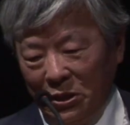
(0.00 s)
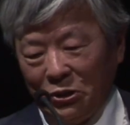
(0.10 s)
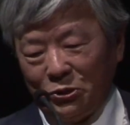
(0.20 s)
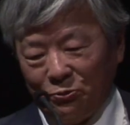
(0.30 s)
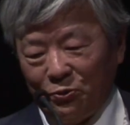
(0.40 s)

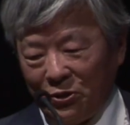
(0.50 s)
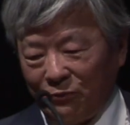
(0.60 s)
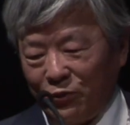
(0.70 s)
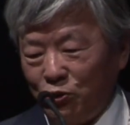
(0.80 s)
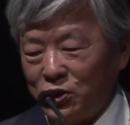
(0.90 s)
prediction for
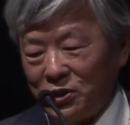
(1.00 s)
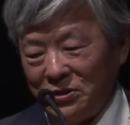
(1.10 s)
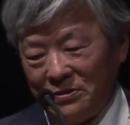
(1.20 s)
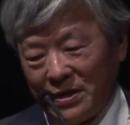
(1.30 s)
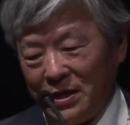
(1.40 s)
the
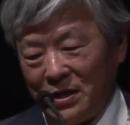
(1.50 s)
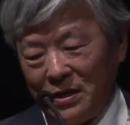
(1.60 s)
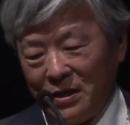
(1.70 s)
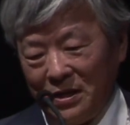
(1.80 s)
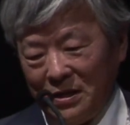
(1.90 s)
future,
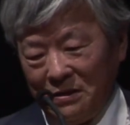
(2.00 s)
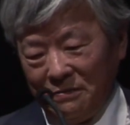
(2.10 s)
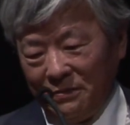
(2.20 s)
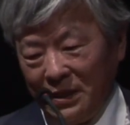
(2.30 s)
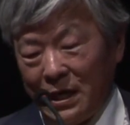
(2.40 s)
and
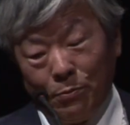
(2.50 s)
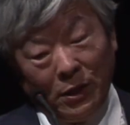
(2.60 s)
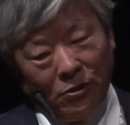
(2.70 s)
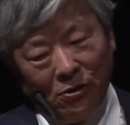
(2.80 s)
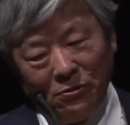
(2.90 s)
it can
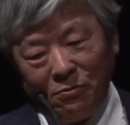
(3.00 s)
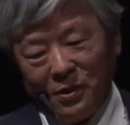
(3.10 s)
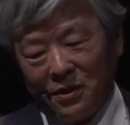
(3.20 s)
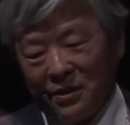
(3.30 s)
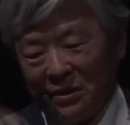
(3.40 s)
be wrong, but